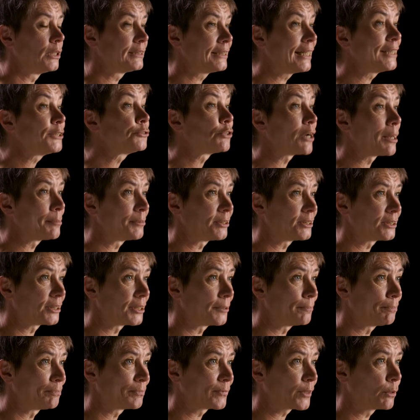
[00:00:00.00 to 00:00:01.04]

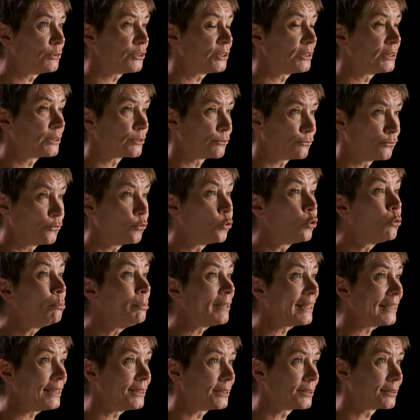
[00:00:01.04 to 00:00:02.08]
tetrameter, which is a
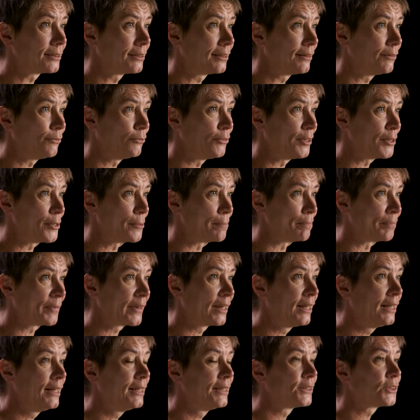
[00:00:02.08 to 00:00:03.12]
four-beat rhythm.
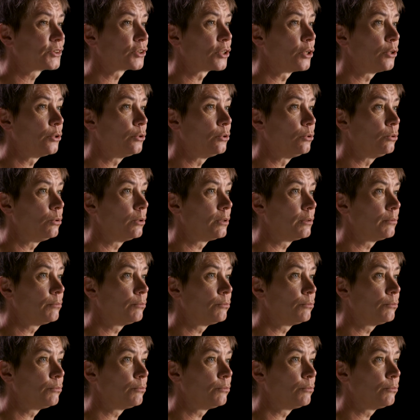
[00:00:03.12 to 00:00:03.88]
So